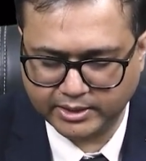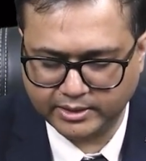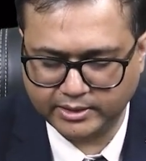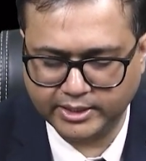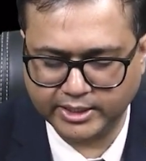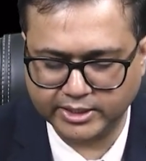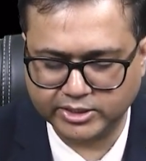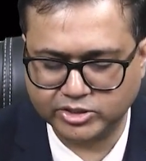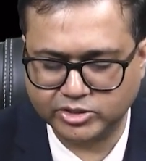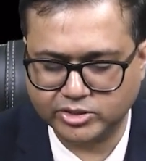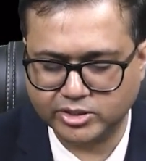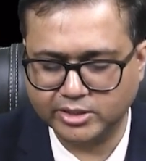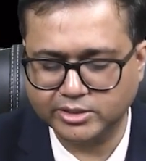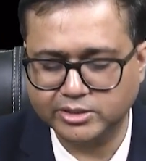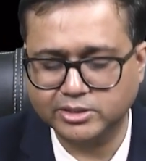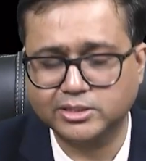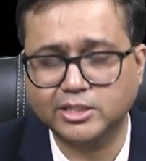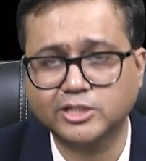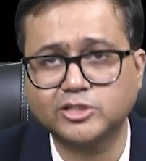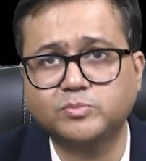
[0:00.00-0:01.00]

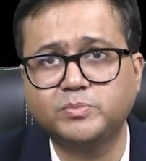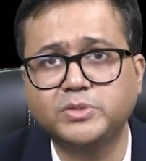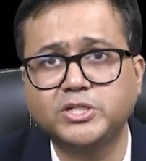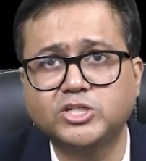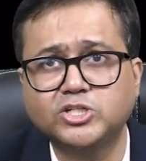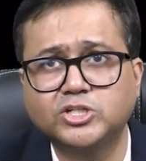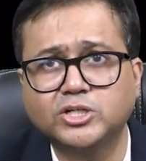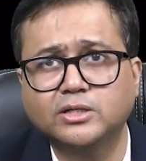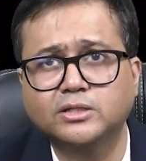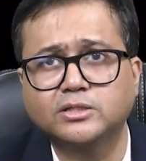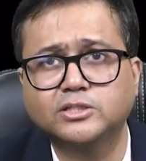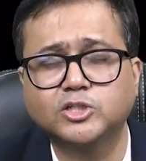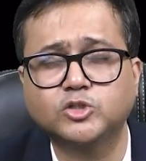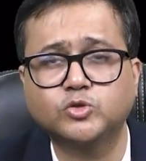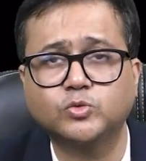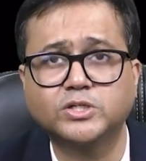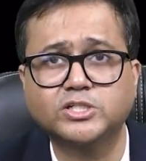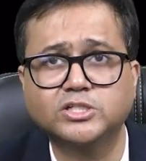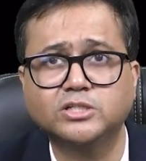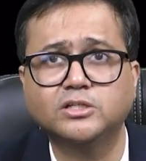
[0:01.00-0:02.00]
distrust suspicion
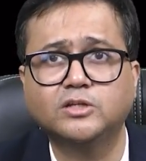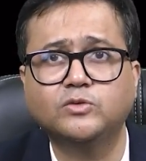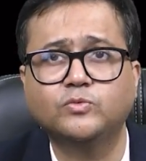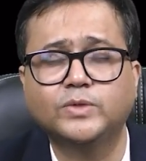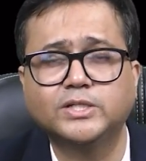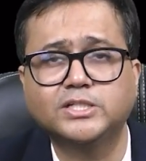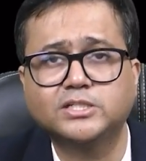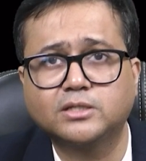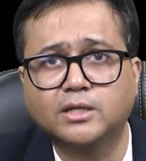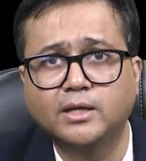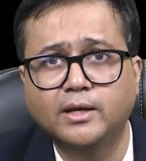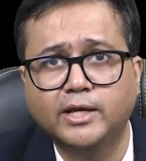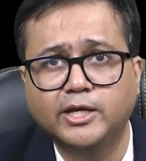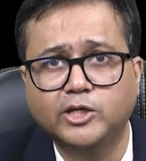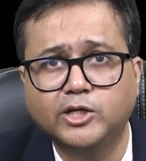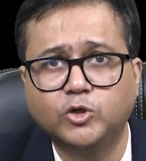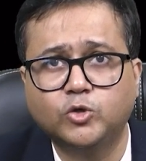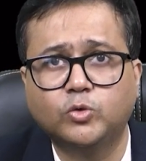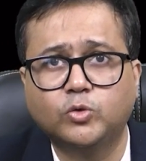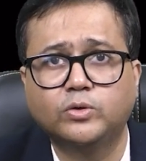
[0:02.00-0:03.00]
situation in which
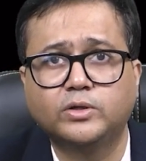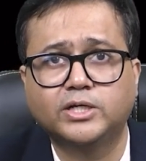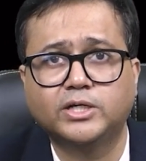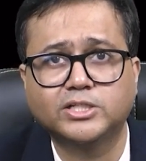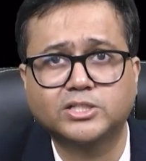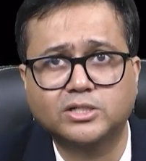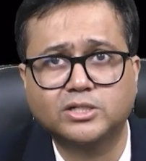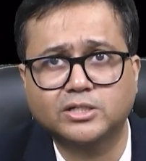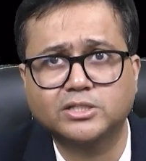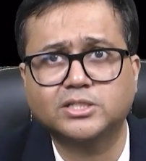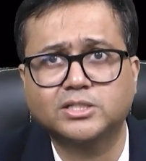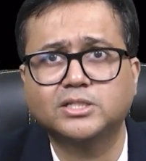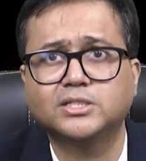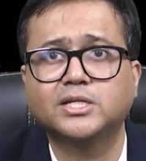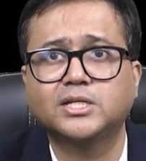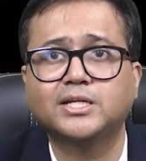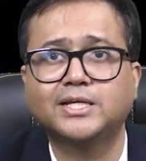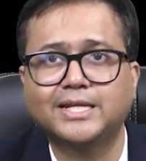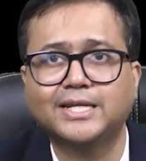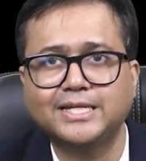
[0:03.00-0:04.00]
you know distrust is
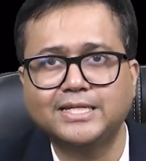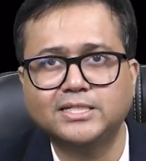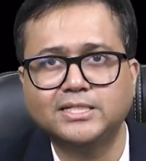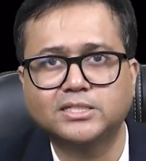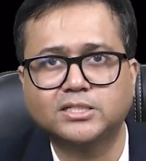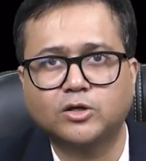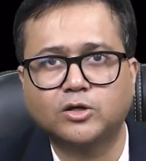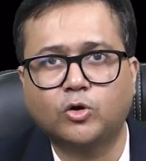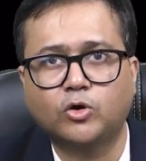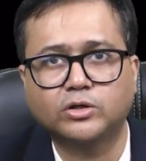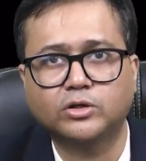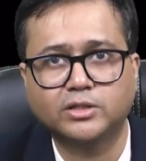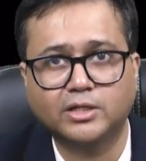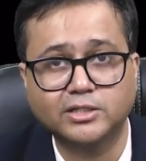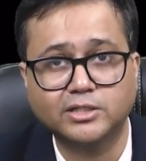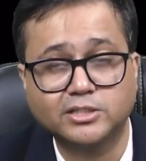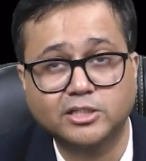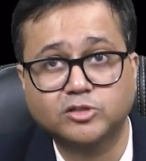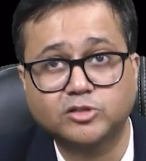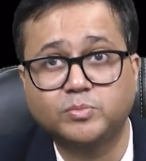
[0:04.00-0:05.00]
increased or there
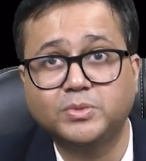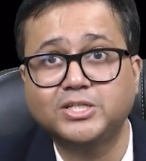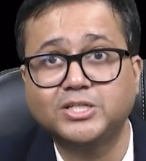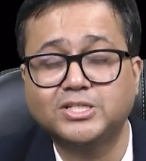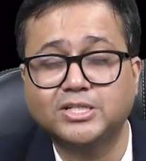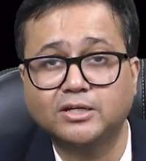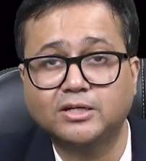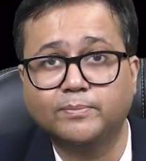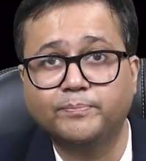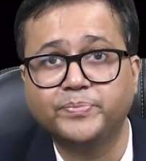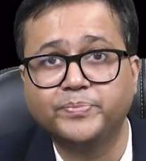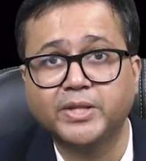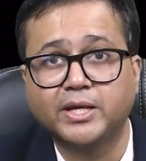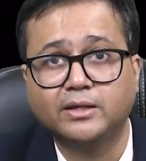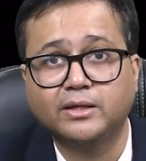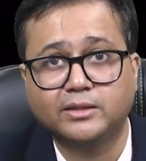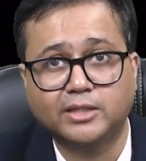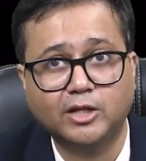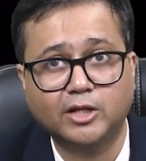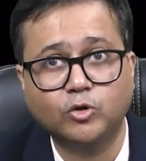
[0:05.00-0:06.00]
is suspicion
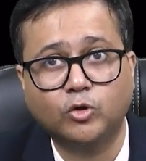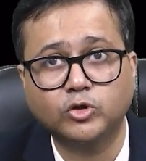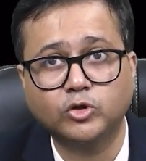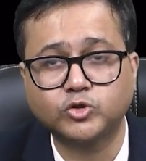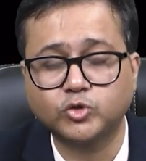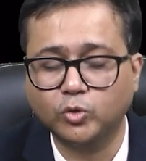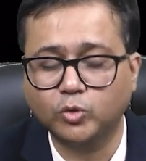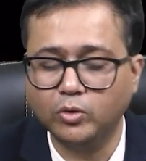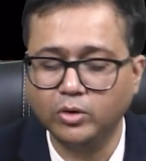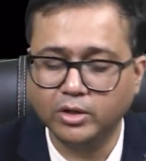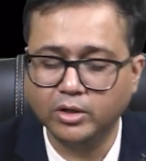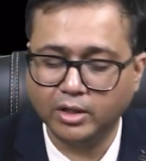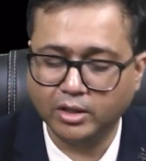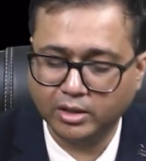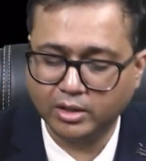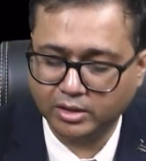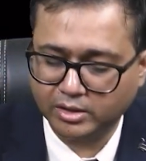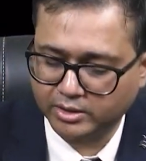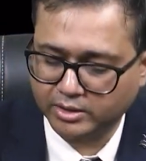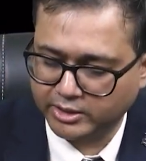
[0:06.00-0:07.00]
then also
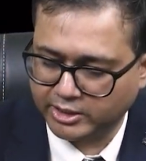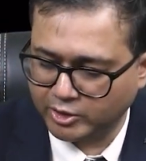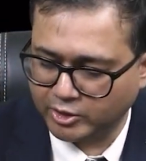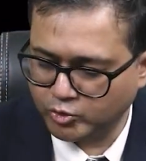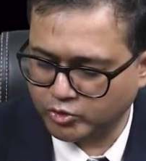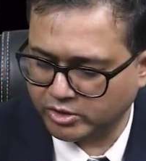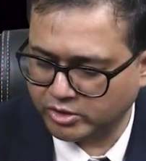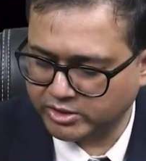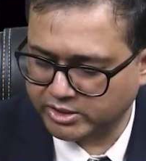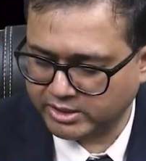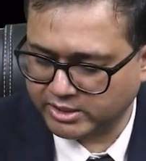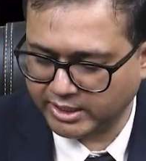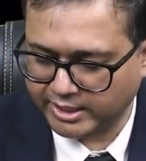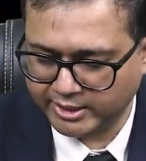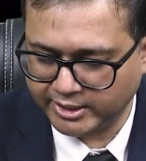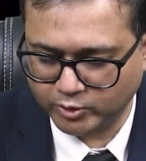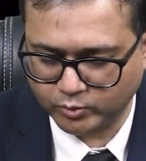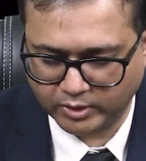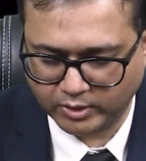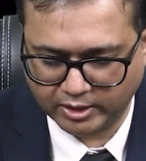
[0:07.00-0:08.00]
delusions
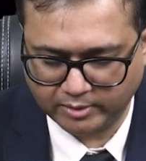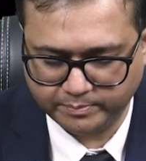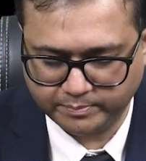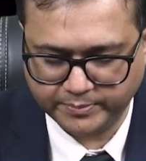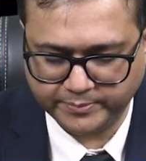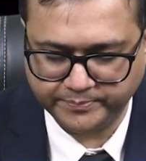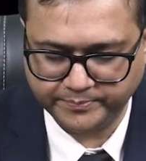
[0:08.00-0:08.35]
can develop